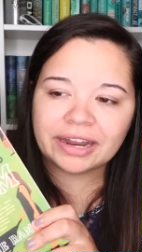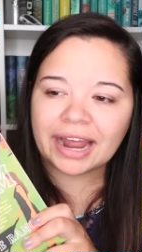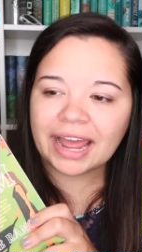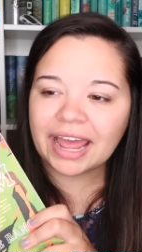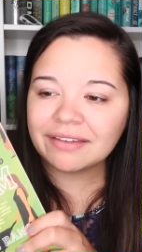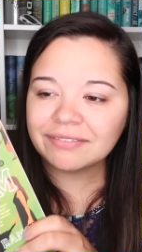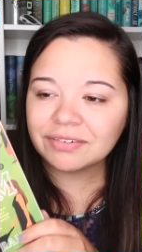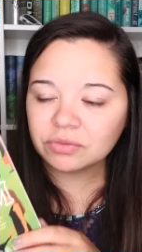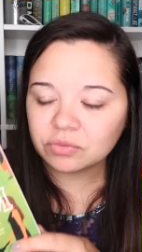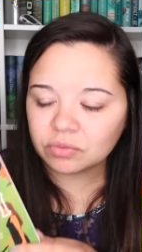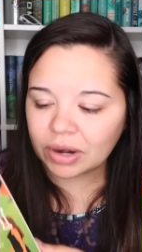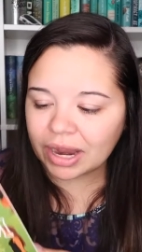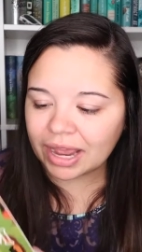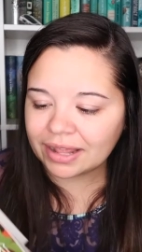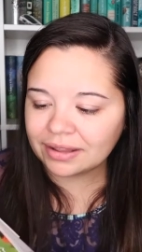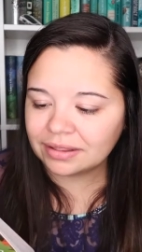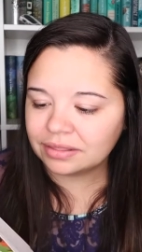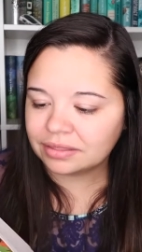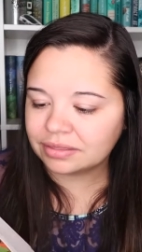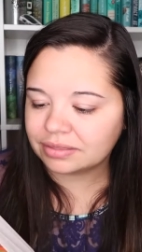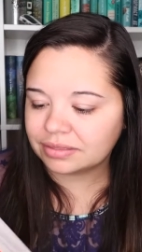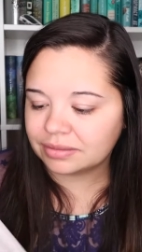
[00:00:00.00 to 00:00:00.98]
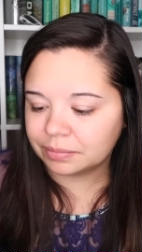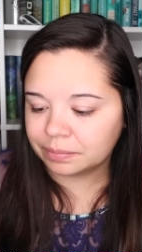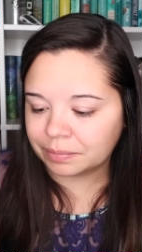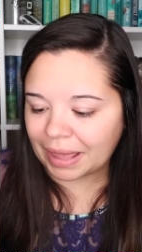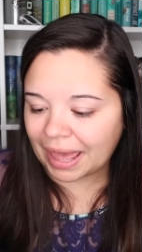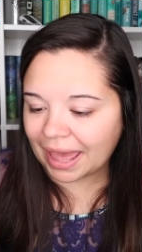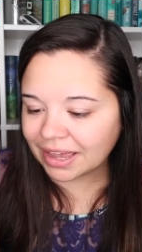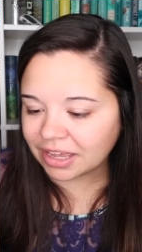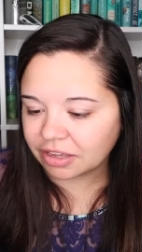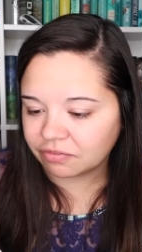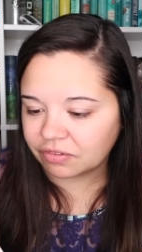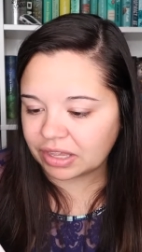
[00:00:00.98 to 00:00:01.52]
it. I haven't read the
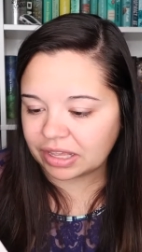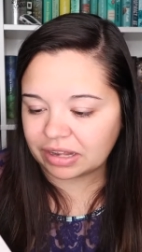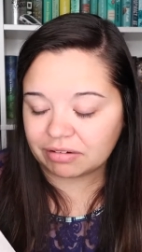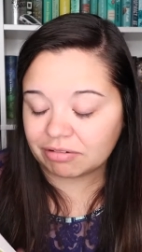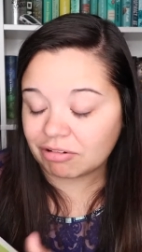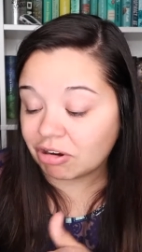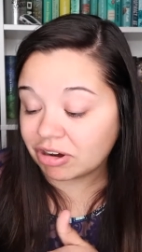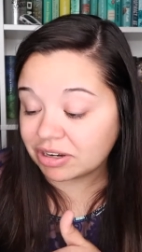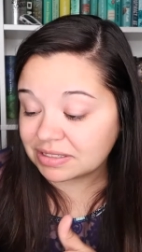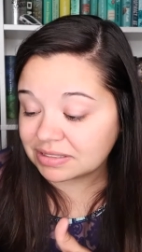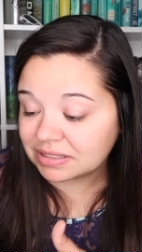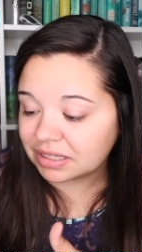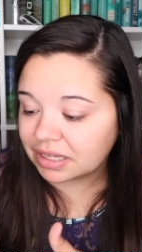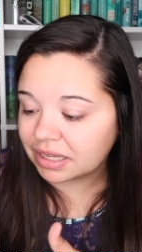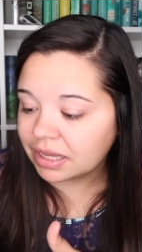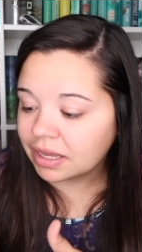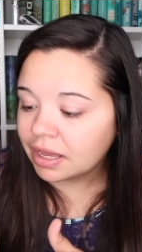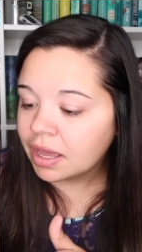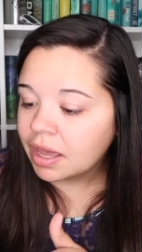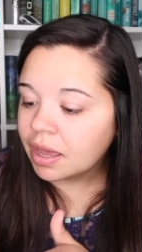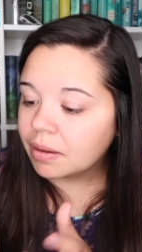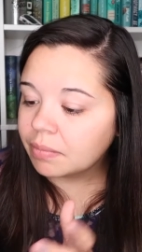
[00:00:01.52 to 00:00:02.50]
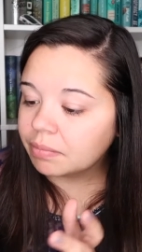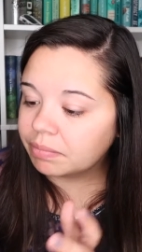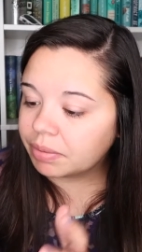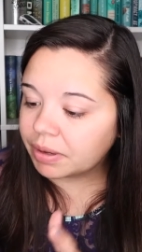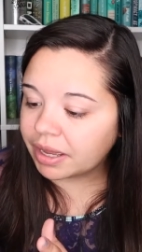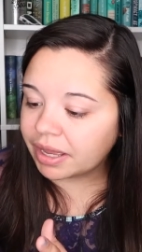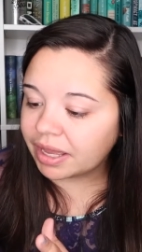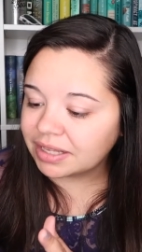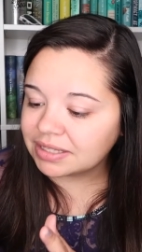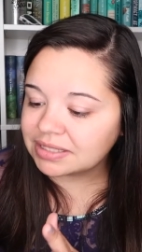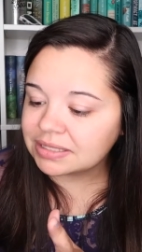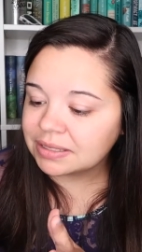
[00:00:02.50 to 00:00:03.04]
back of it, honestly,
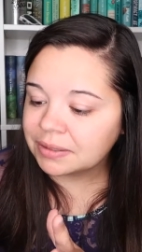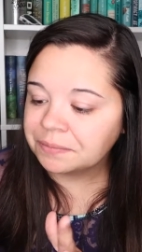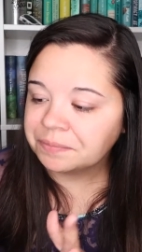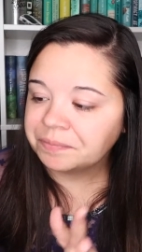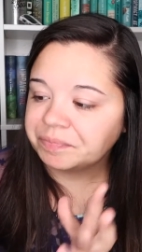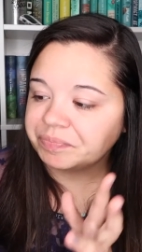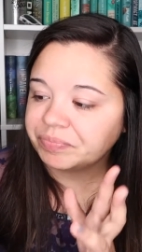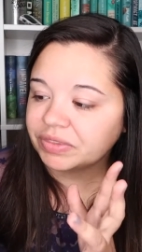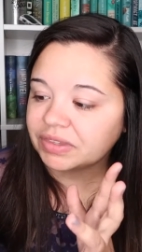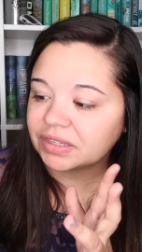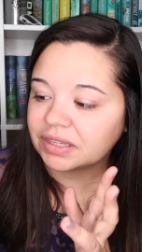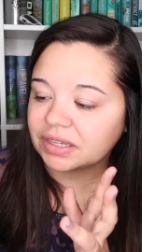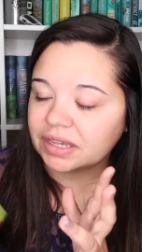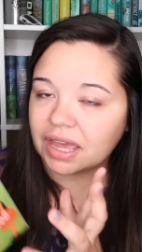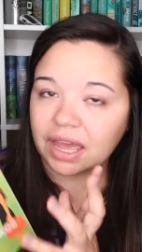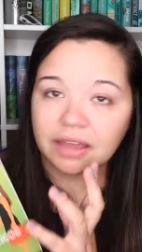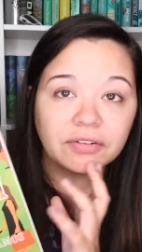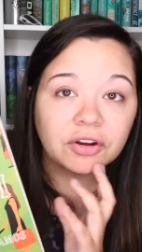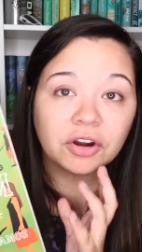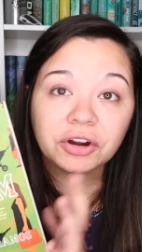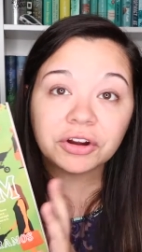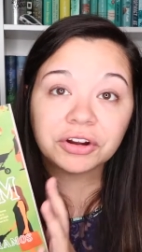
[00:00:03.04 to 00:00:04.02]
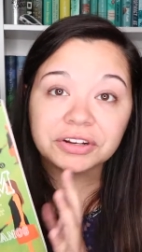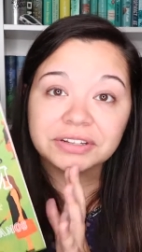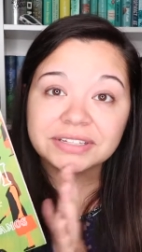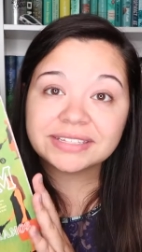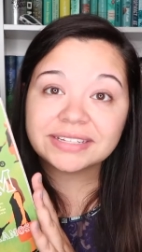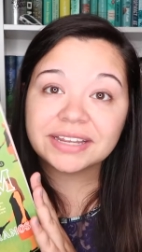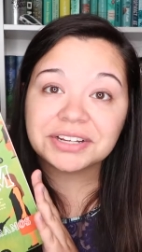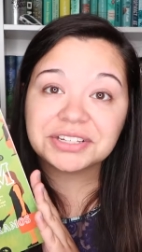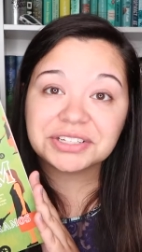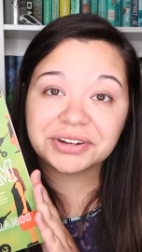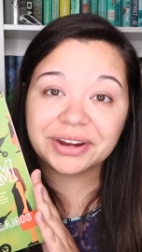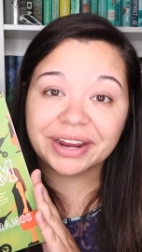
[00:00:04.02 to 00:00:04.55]
but I've heard
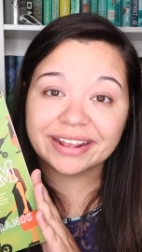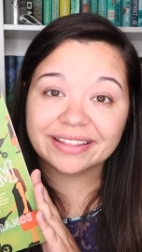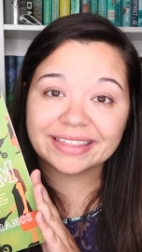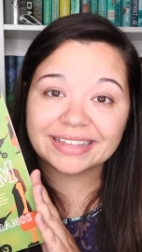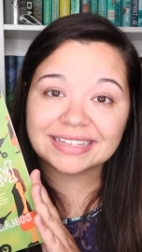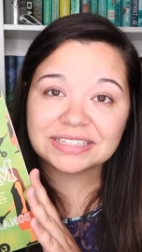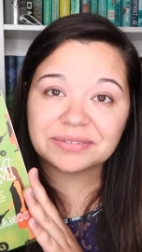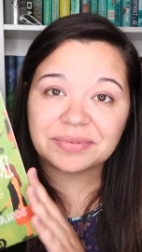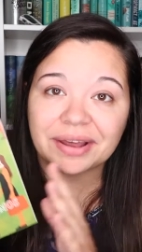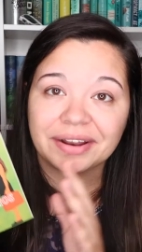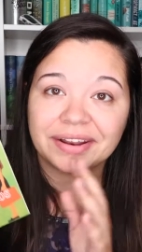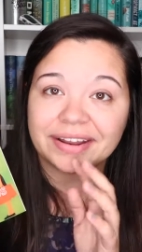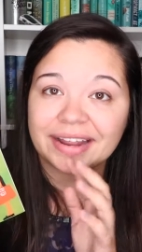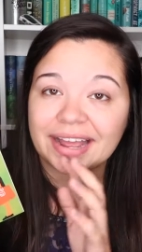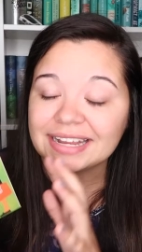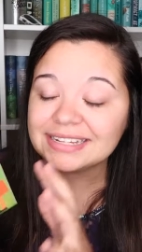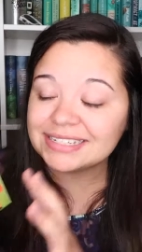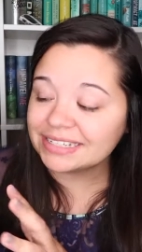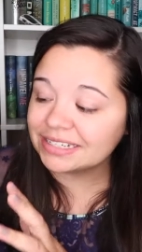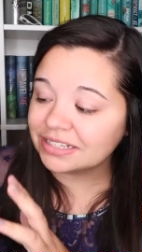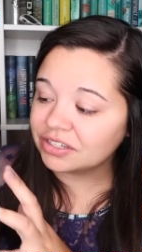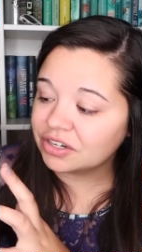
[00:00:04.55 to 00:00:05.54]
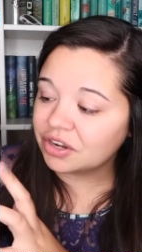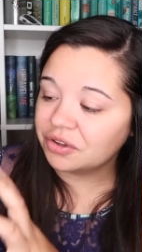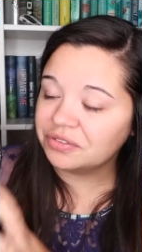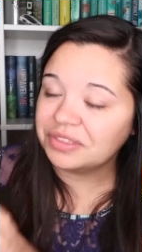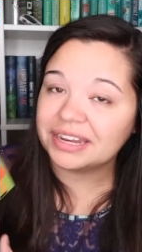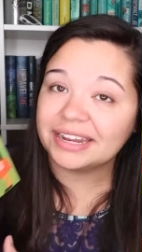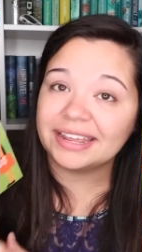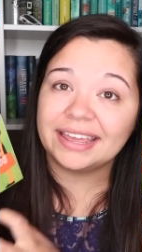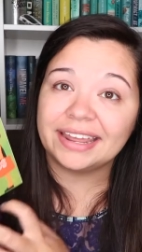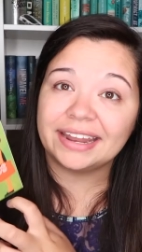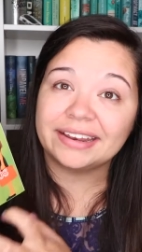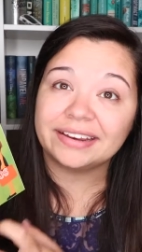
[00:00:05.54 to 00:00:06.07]
such great things about it. I didn't know
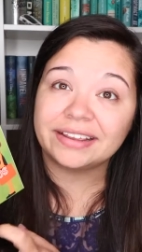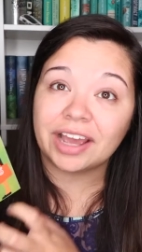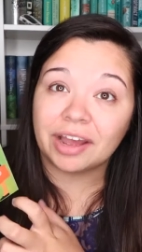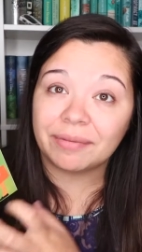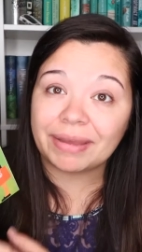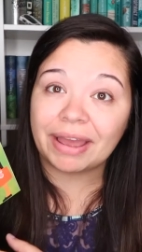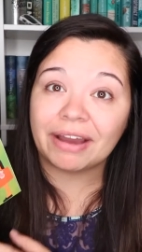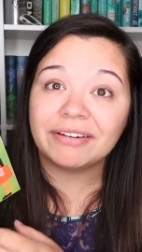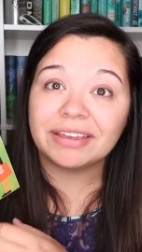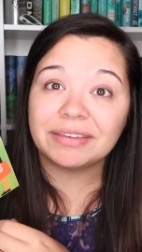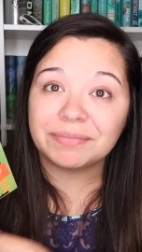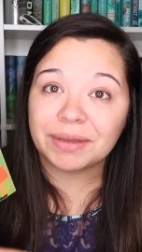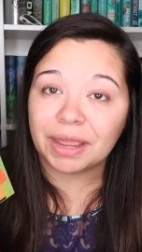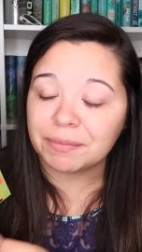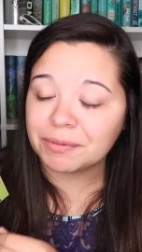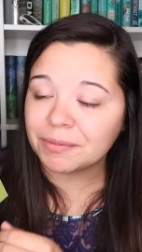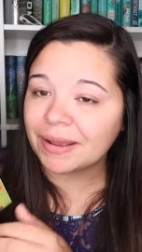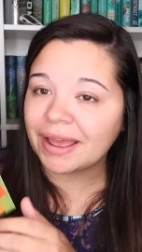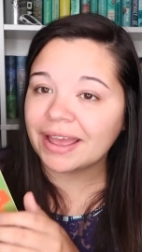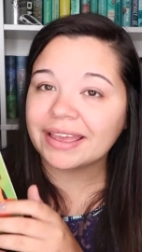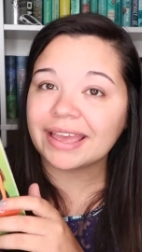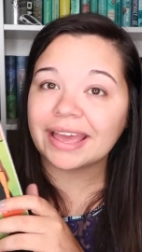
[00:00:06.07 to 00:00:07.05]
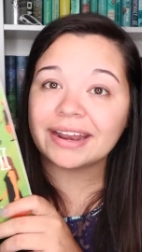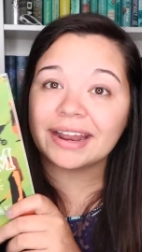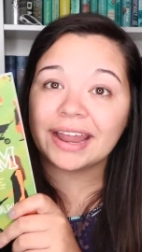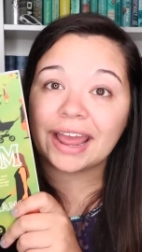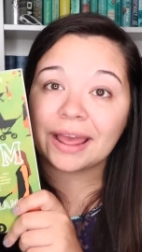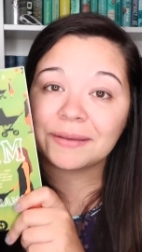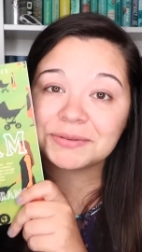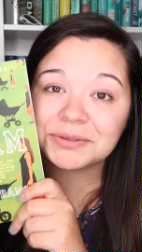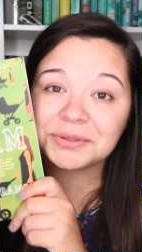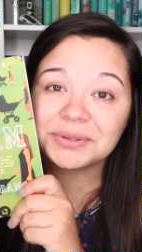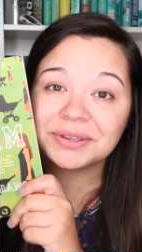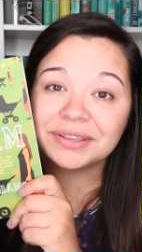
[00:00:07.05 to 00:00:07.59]
that it had come out in paperback, and I
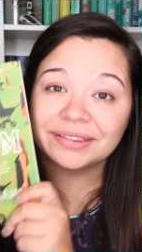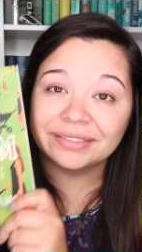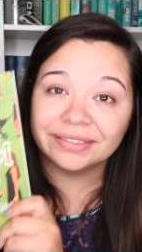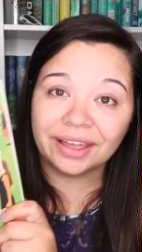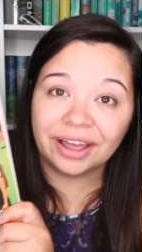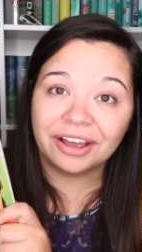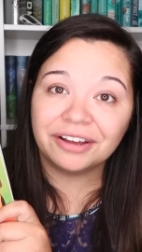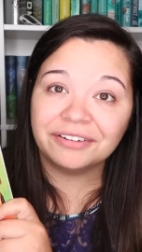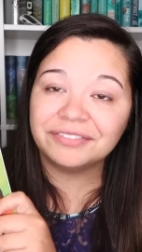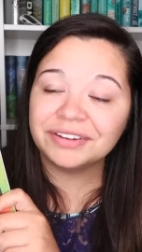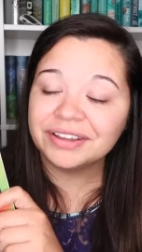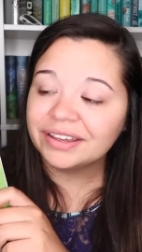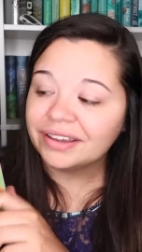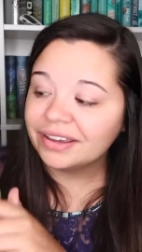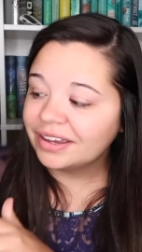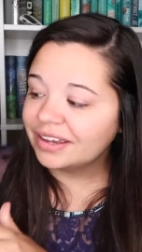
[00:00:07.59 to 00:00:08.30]
absolutely love